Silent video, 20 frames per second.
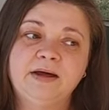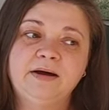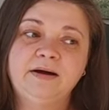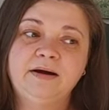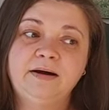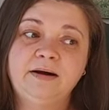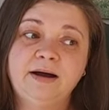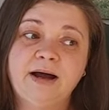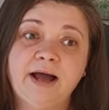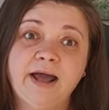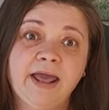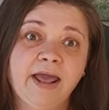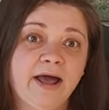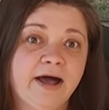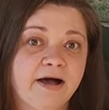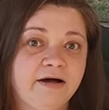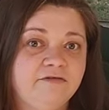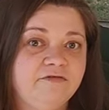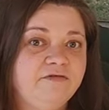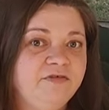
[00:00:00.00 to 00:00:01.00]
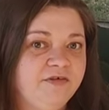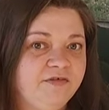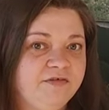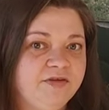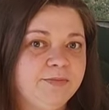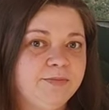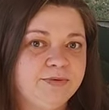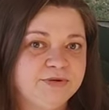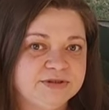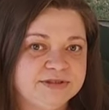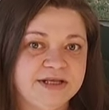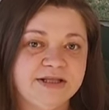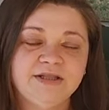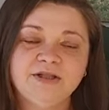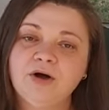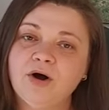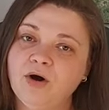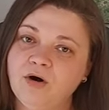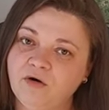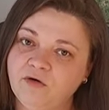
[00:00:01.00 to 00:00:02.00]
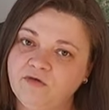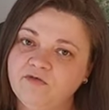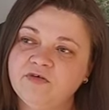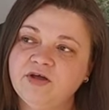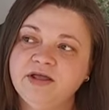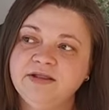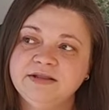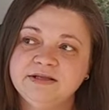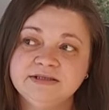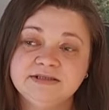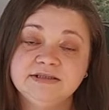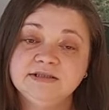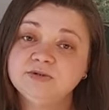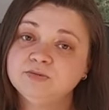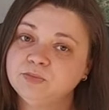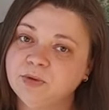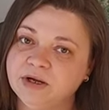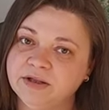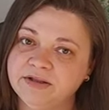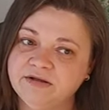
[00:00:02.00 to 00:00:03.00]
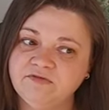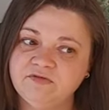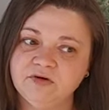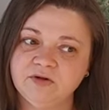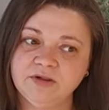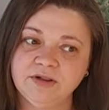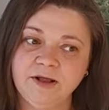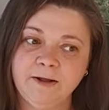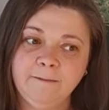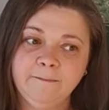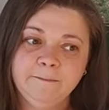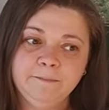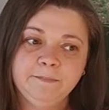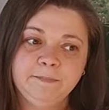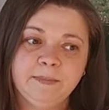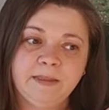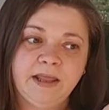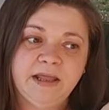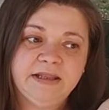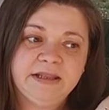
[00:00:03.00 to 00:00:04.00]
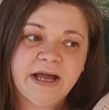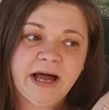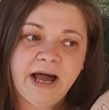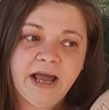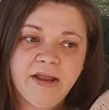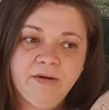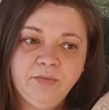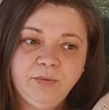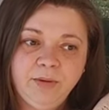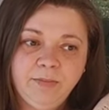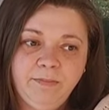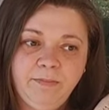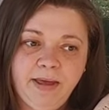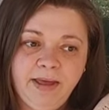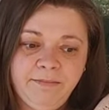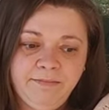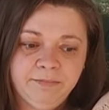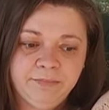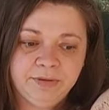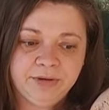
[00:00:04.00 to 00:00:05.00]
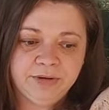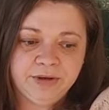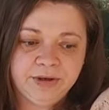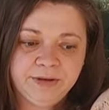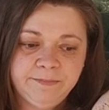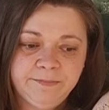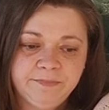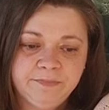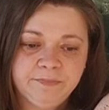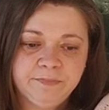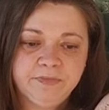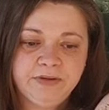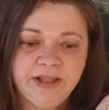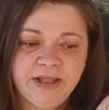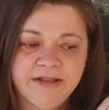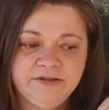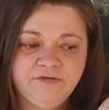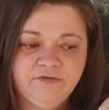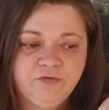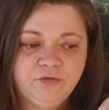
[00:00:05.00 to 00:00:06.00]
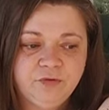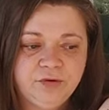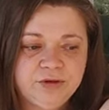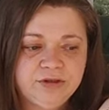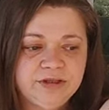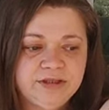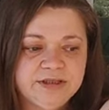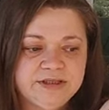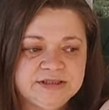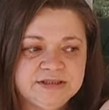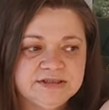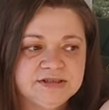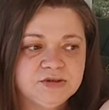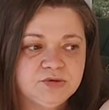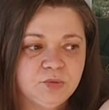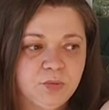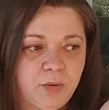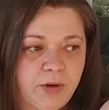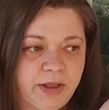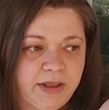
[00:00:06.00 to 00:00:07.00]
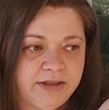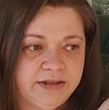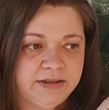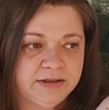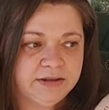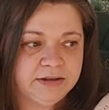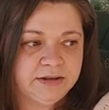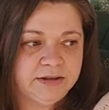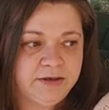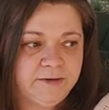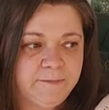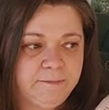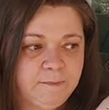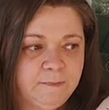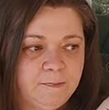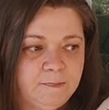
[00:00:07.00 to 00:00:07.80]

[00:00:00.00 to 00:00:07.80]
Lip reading: I have 50% off, and this is wonderful. And I remember that for this sweater,